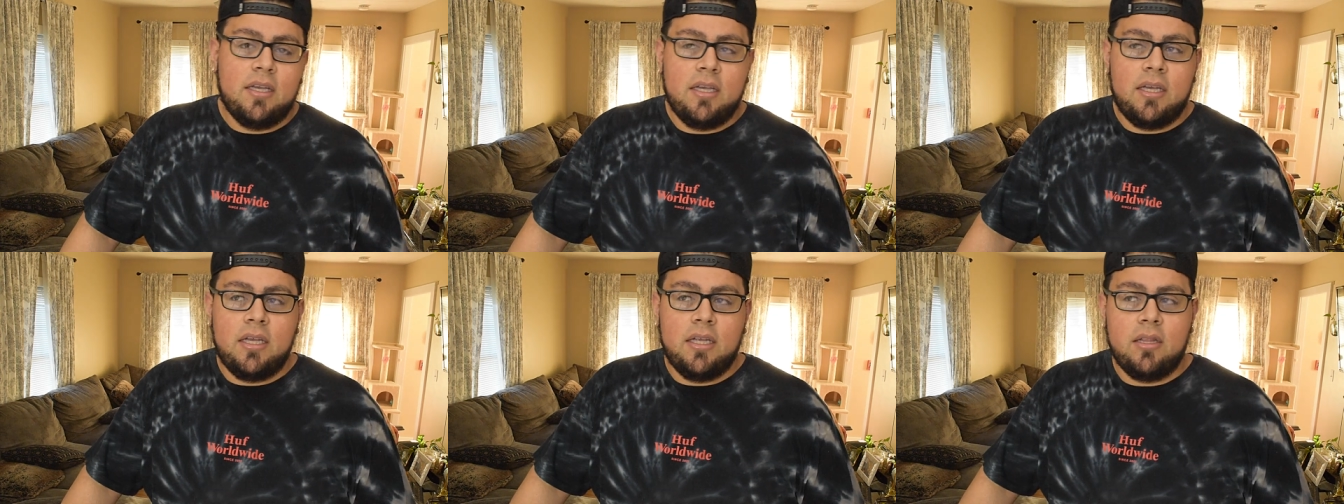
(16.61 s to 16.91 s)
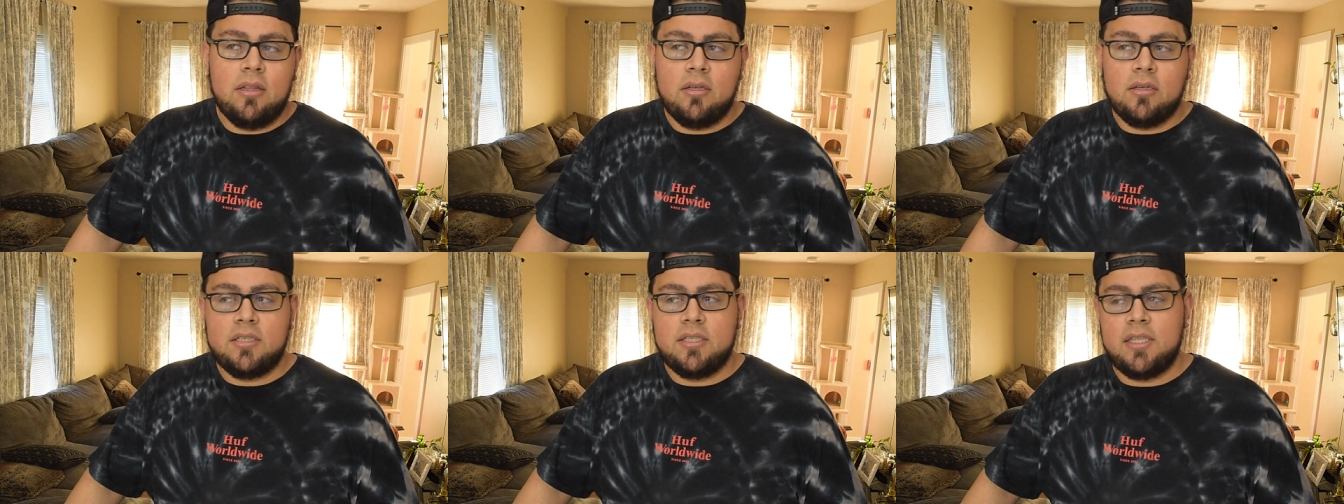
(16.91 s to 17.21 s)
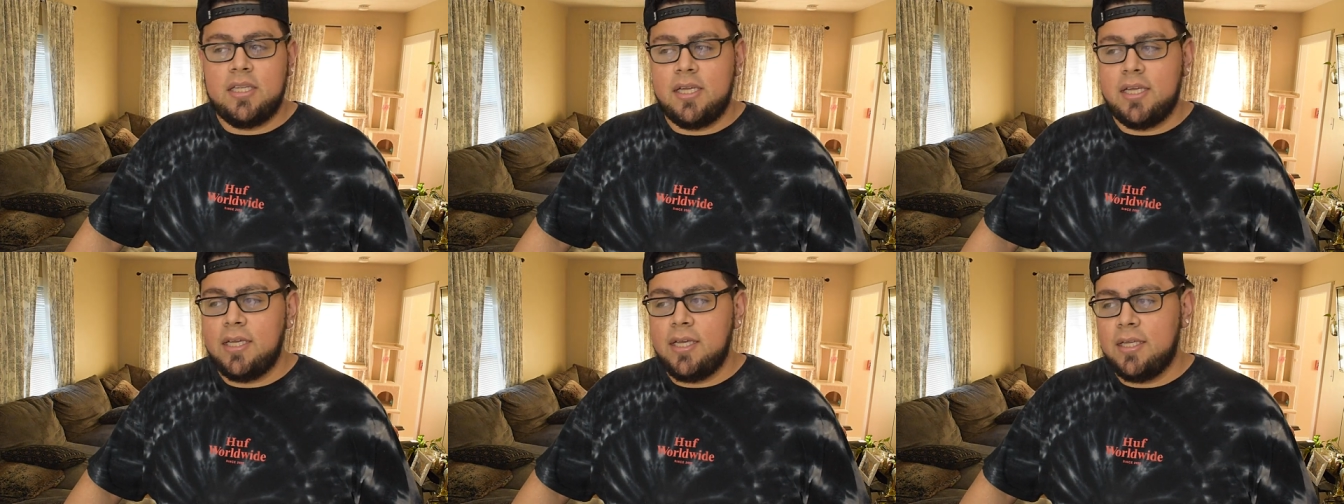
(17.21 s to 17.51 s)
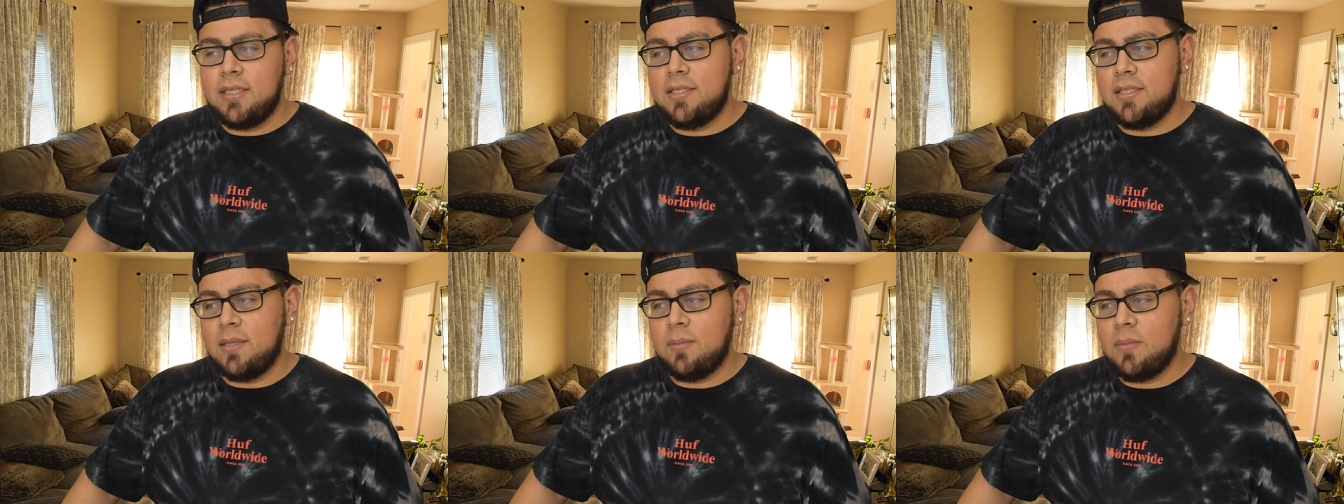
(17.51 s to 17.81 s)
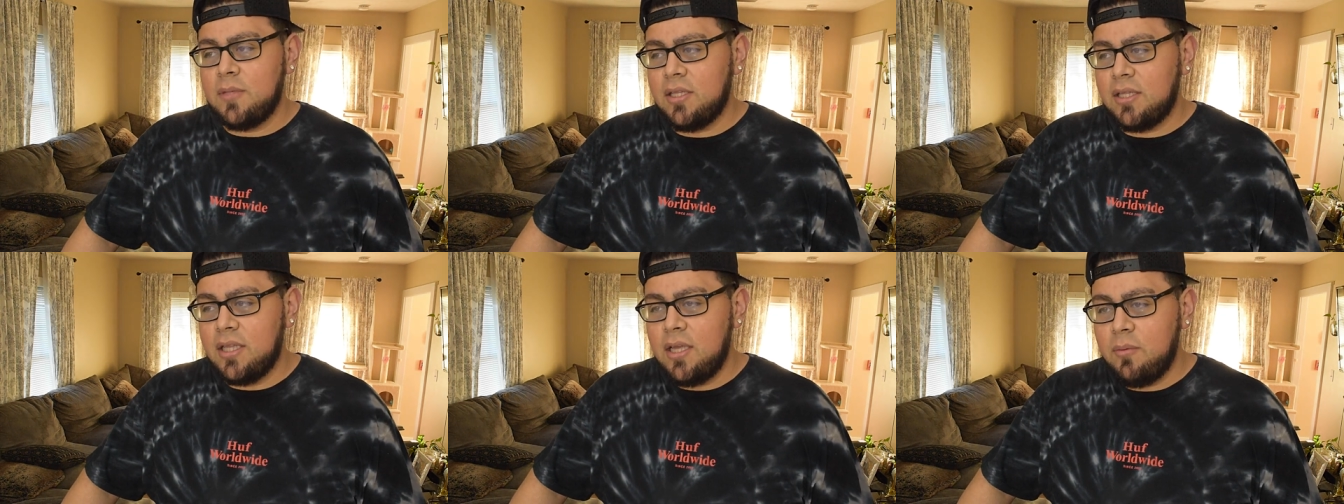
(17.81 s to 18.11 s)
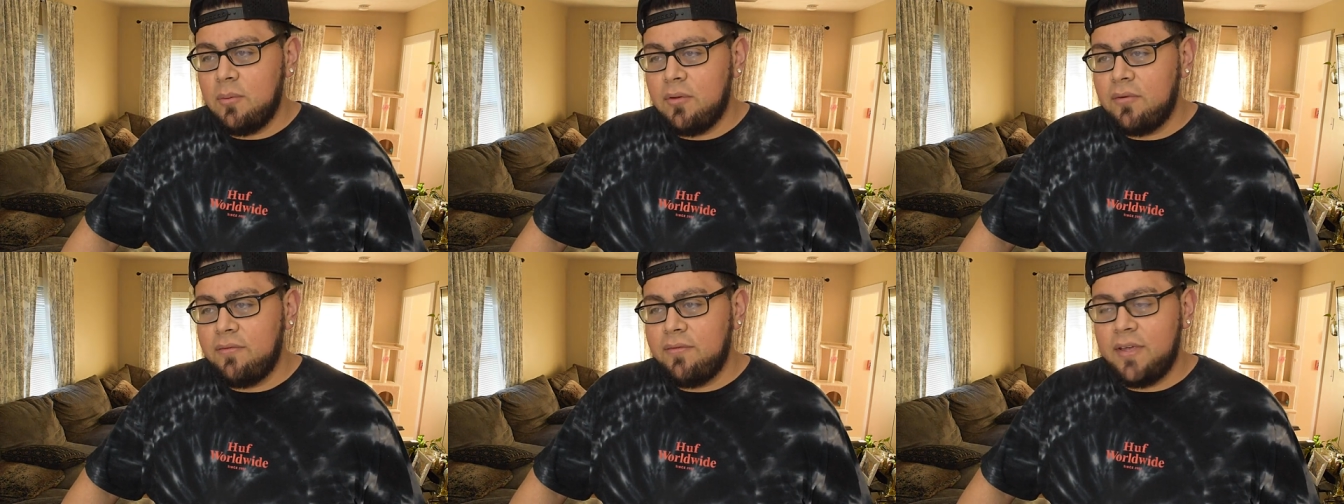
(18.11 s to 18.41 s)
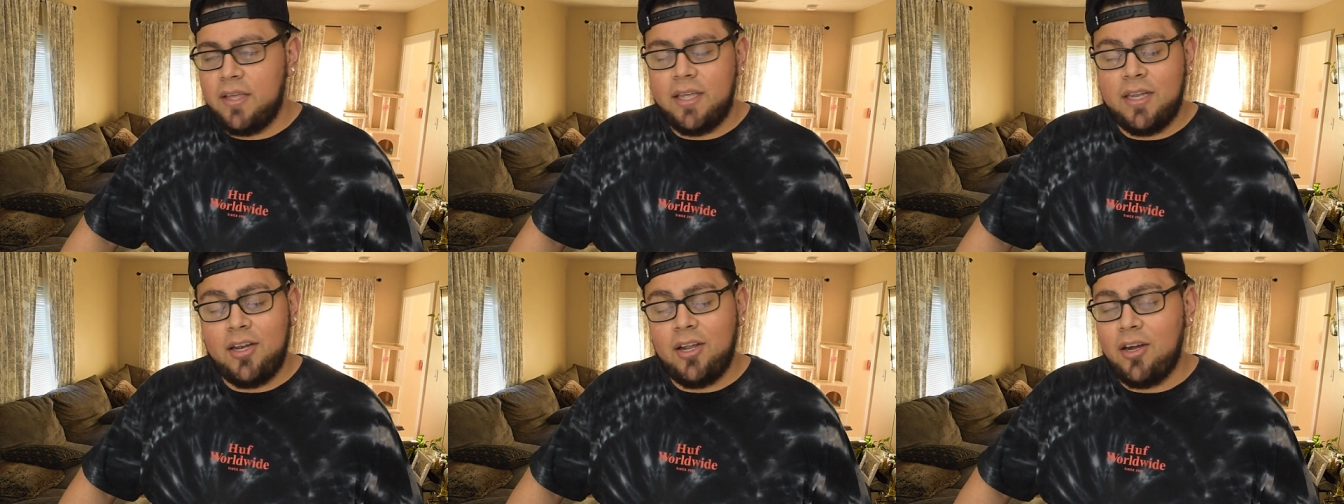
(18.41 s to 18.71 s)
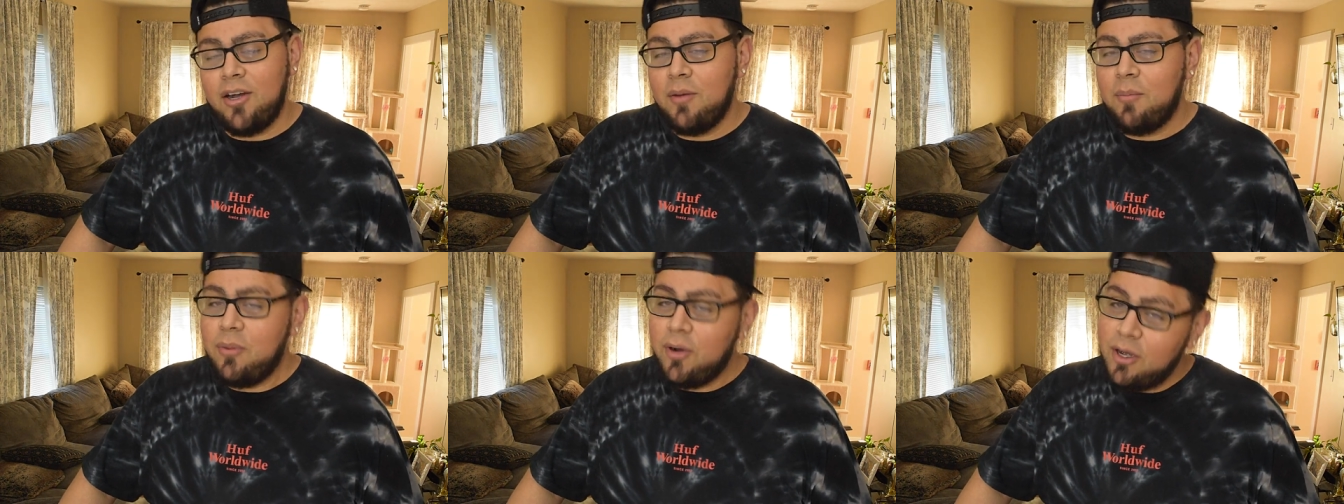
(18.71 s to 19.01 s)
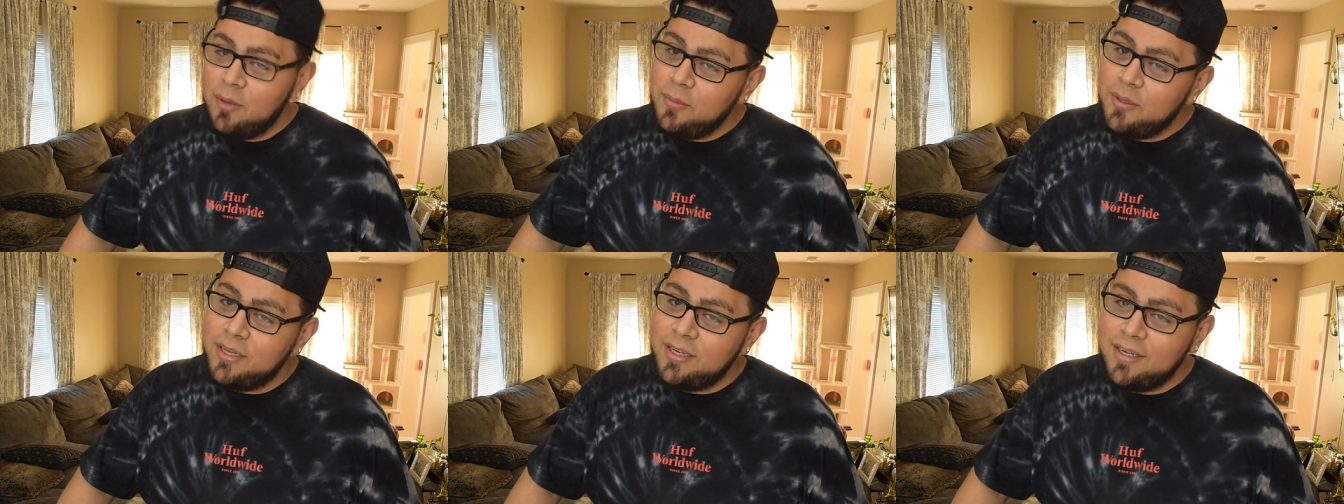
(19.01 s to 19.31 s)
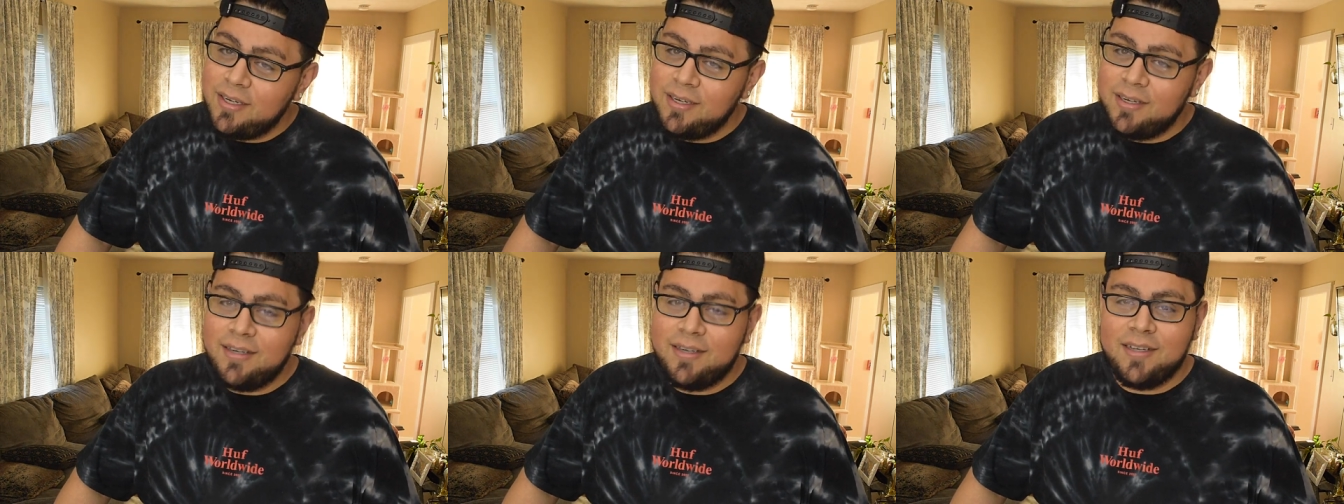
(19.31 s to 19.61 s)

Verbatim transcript: it looks like it's something that would fit in our apartment